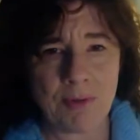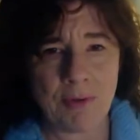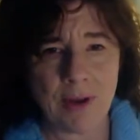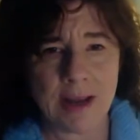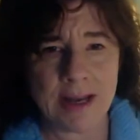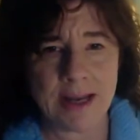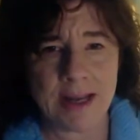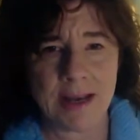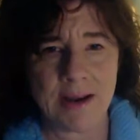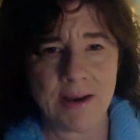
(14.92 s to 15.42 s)

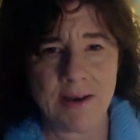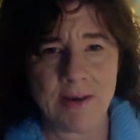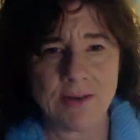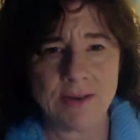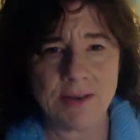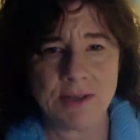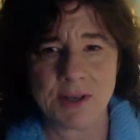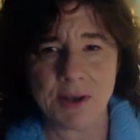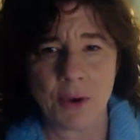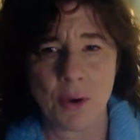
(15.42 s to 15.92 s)
right here,
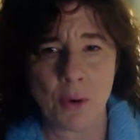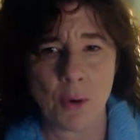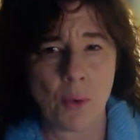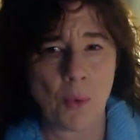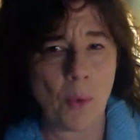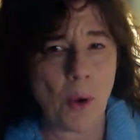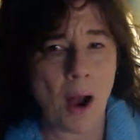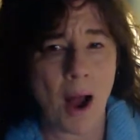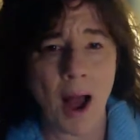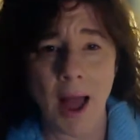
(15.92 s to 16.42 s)

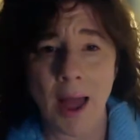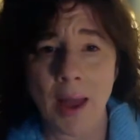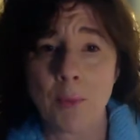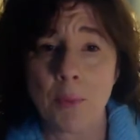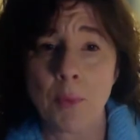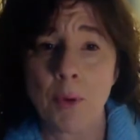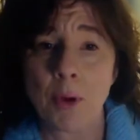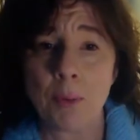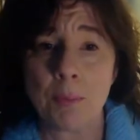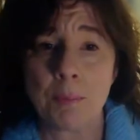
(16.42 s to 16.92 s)
so I
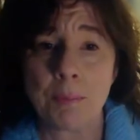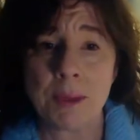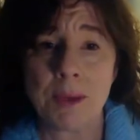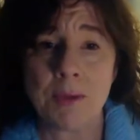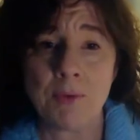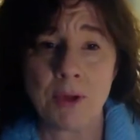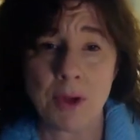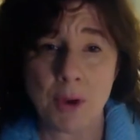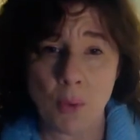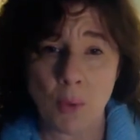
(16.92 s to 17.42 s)
will be
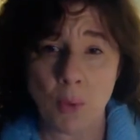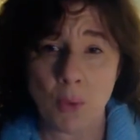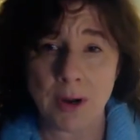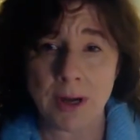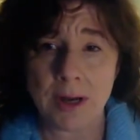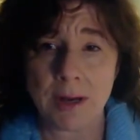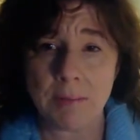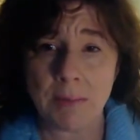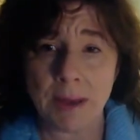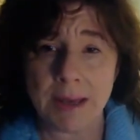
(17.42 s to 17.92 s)

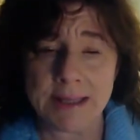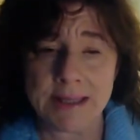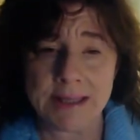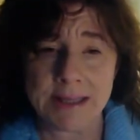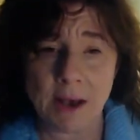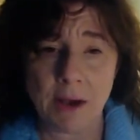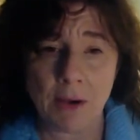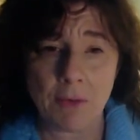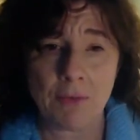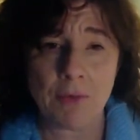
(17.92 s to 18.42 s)
recording
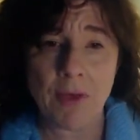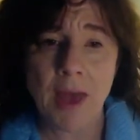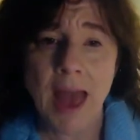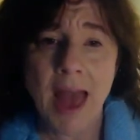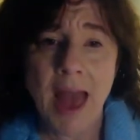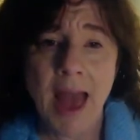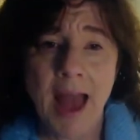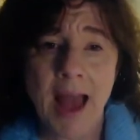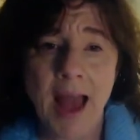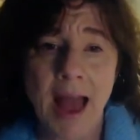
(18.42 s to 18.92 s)
myself
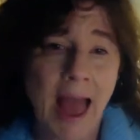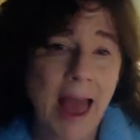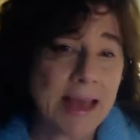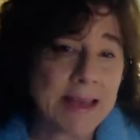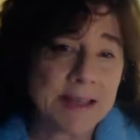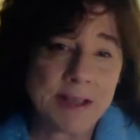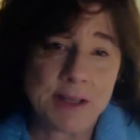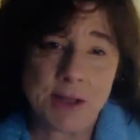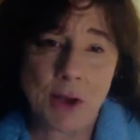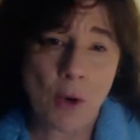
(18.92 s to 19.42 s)

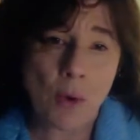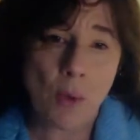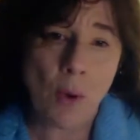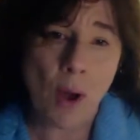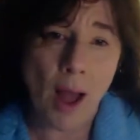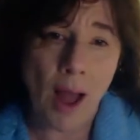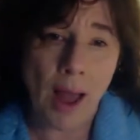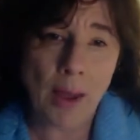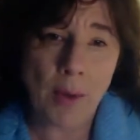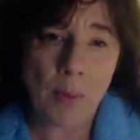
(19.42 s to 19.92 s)
as though
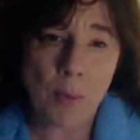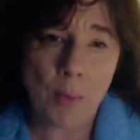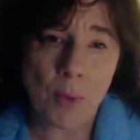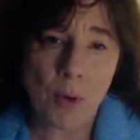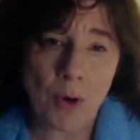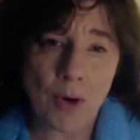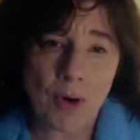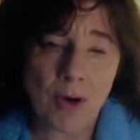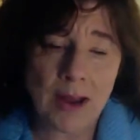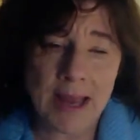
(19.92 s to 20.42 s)
I
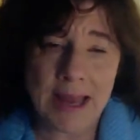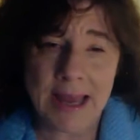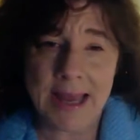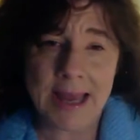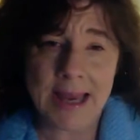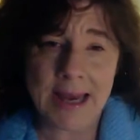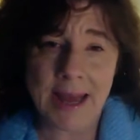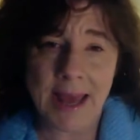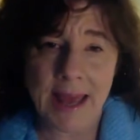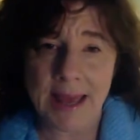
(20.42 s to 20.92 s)
were
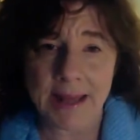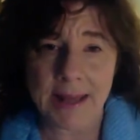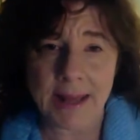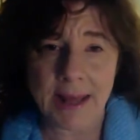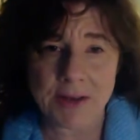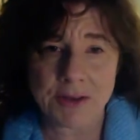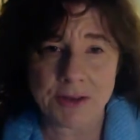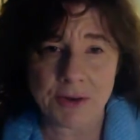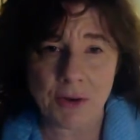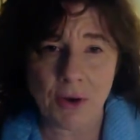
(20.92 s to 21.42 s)
in a
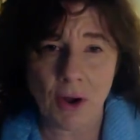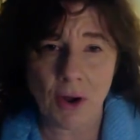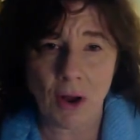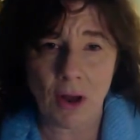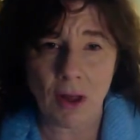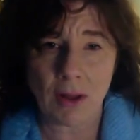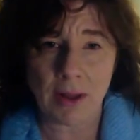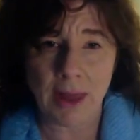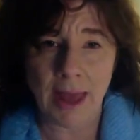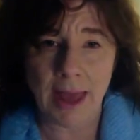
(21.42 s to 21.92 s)
lecture
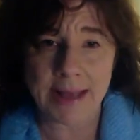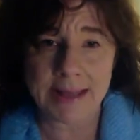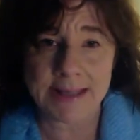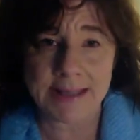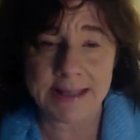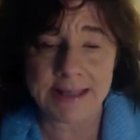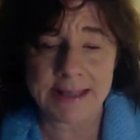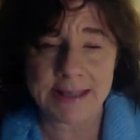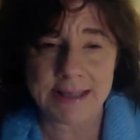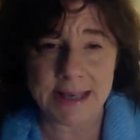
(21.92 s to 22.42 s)
hall at
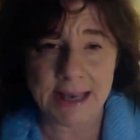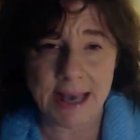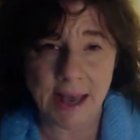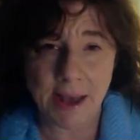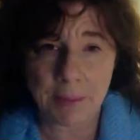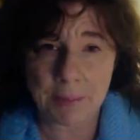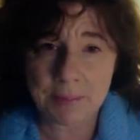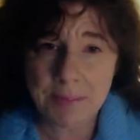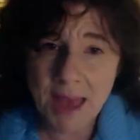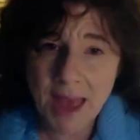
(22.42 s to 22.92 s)

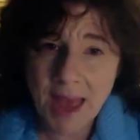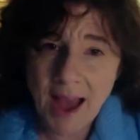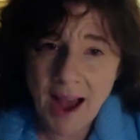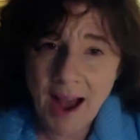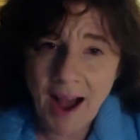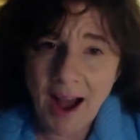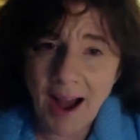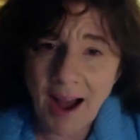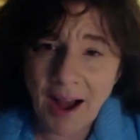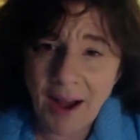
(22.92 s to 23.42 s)
CCM.
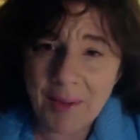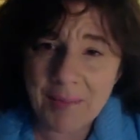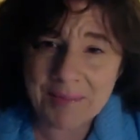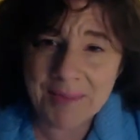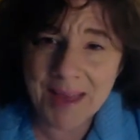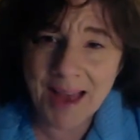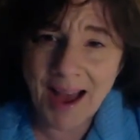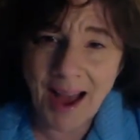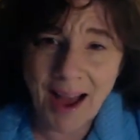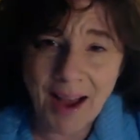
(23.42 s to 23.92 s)

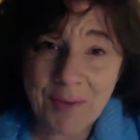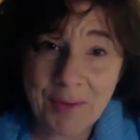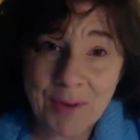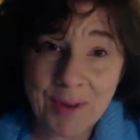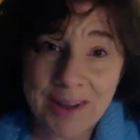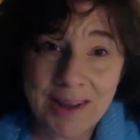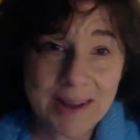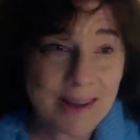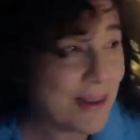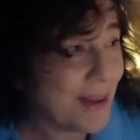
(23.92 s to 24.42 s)
I
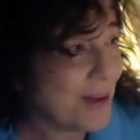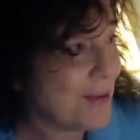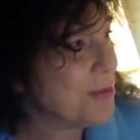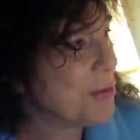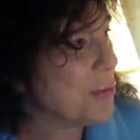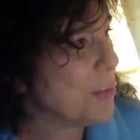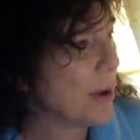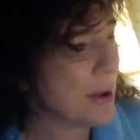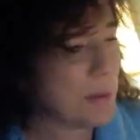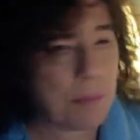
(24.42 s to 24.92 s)
really love
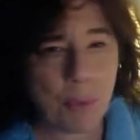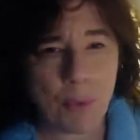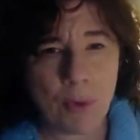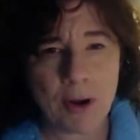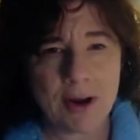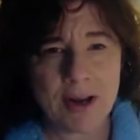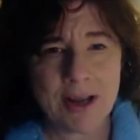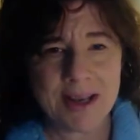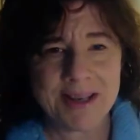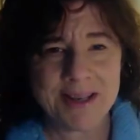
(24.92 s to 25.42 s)
the
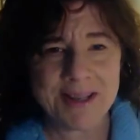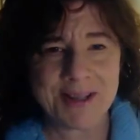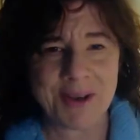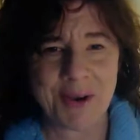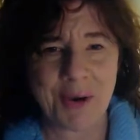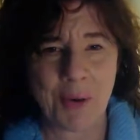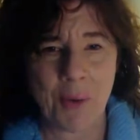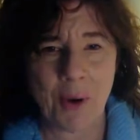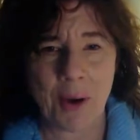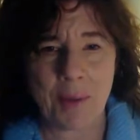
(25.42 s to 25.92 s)
whiteboard,
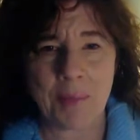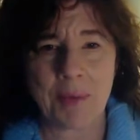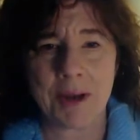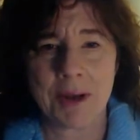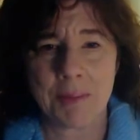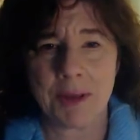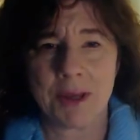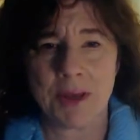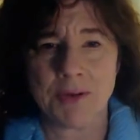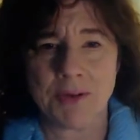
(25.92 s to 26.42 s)
so I'm going to
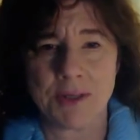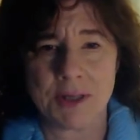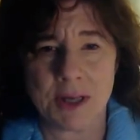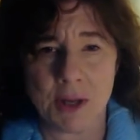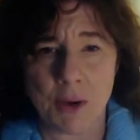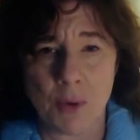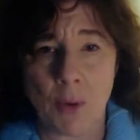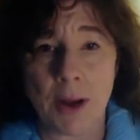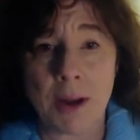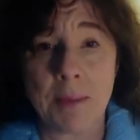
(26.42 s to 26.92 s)
be using
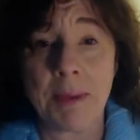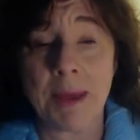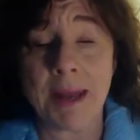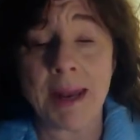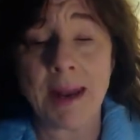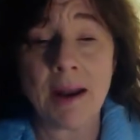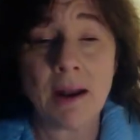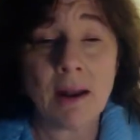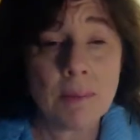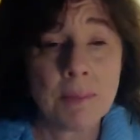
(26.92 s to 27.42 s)
it quite a bit,
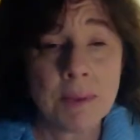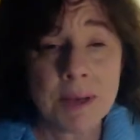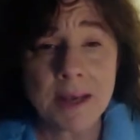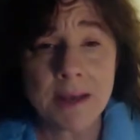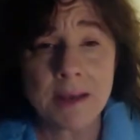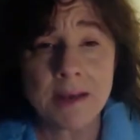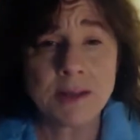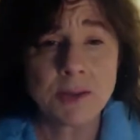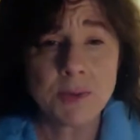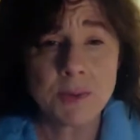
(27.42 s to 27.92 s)
and I'll
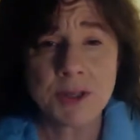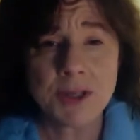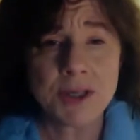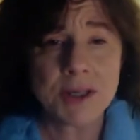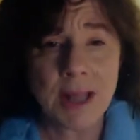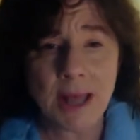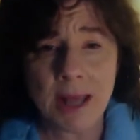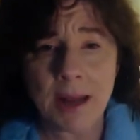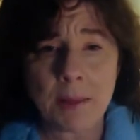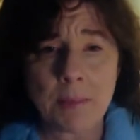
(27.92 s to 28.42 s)
be
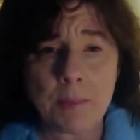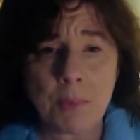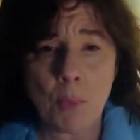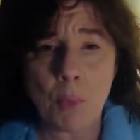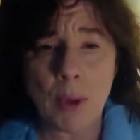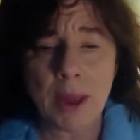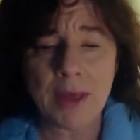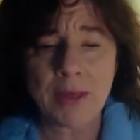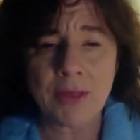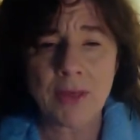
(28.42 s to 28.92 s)
switching that up
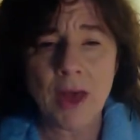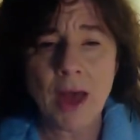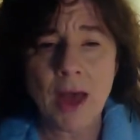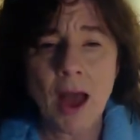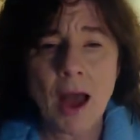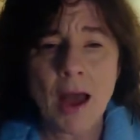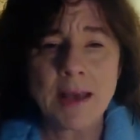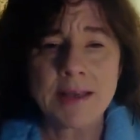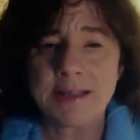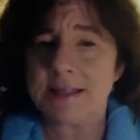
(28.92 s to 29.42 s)
with
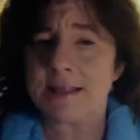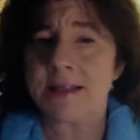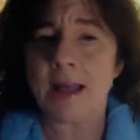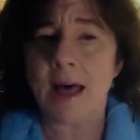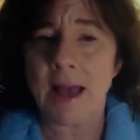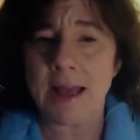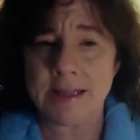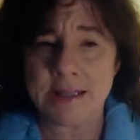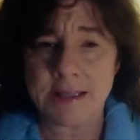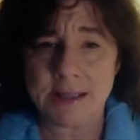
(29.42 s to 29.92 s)

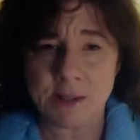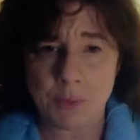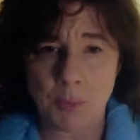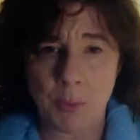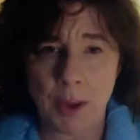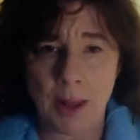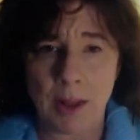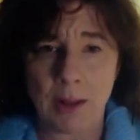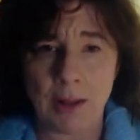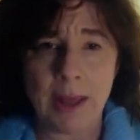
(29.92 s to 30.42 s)
slides as
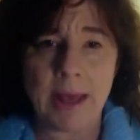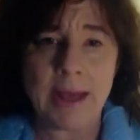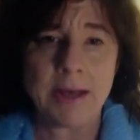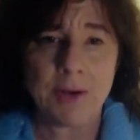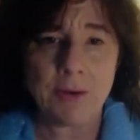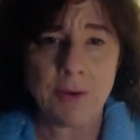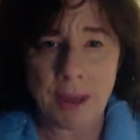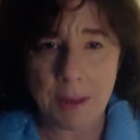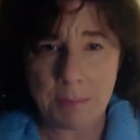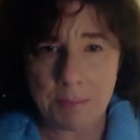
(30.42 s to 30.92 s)
well, and
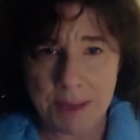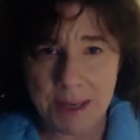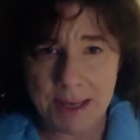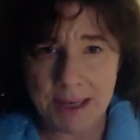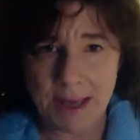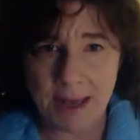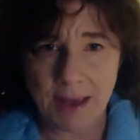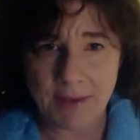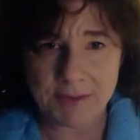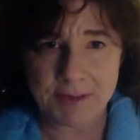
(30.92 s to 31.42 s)
you'll get
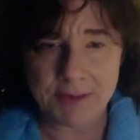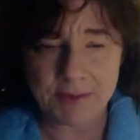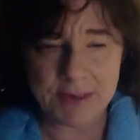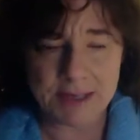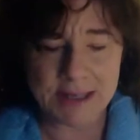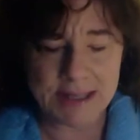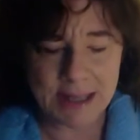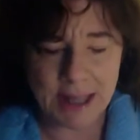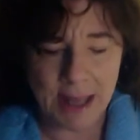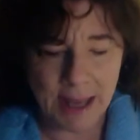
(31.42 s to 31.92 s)
PDFs of the
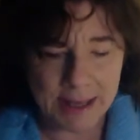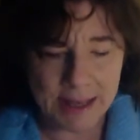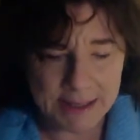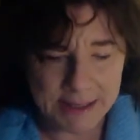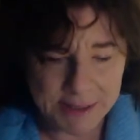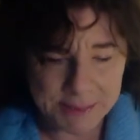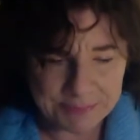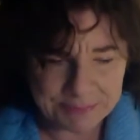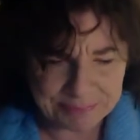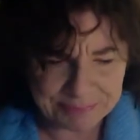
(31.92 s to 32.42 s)

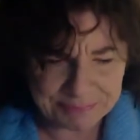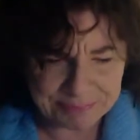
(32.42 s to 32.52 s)
slides.